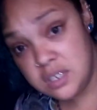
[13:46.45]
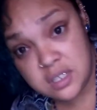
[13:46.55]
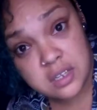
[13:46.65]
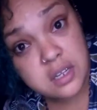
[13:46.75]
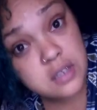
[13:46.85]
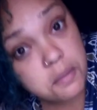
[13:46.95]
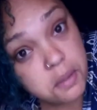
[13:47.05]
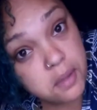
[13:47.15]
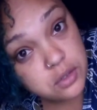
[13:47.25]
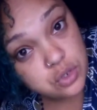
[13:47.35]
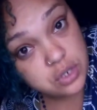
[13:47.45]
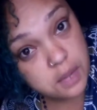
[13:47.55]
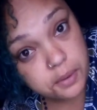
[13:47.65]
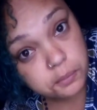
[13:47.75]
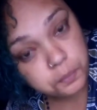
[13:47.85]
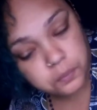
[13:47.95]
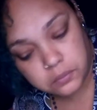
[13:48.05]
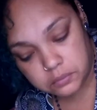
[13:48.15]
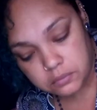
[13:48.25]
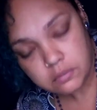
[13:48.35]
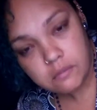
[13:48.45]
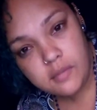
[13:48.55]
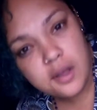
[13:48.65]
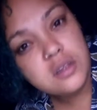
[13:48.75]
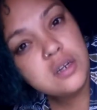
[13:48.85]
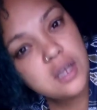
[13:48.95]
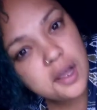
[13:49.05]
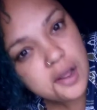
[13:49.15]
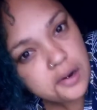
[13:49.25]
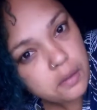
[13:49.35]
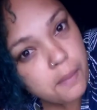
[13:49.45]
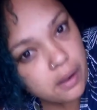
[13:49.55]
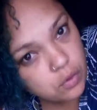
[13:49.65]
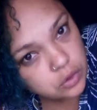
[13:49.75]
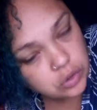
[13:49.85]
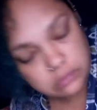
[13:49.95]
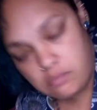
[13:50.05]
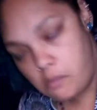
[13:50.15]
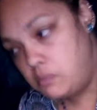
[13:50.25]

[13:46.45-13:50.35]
the next day I was coming back to Durban, and then I carry a little pacos.